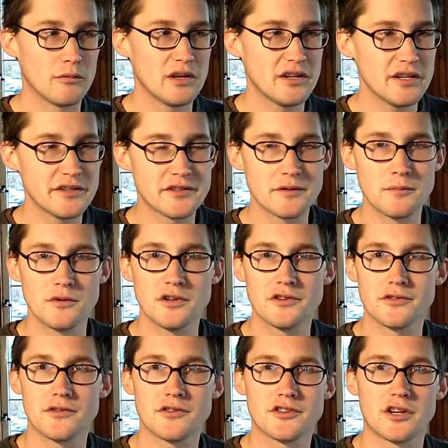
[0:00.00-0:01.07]
We did some
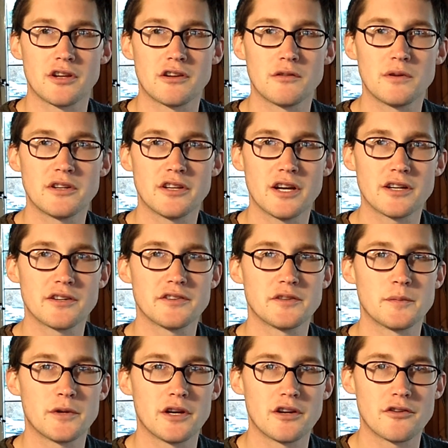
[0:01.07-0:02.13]
research on it. We talked to
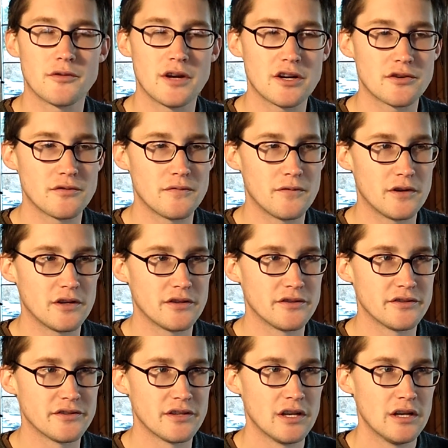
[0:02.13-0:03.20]
some contractor
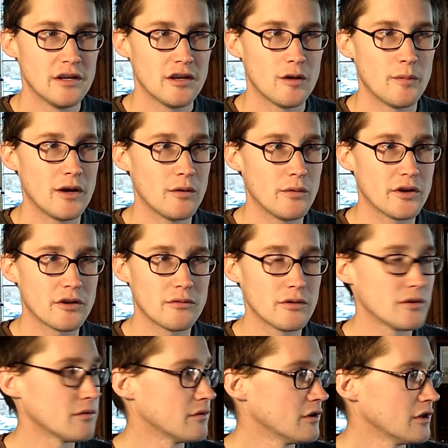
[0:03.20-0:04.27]
friends about what it
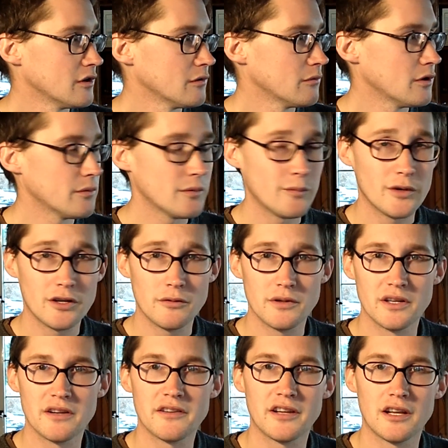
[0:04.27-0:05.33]

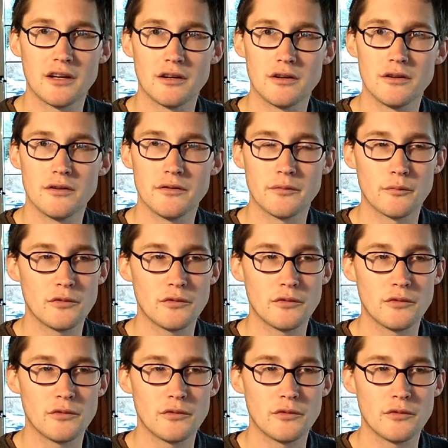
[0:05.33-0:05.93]
would entail.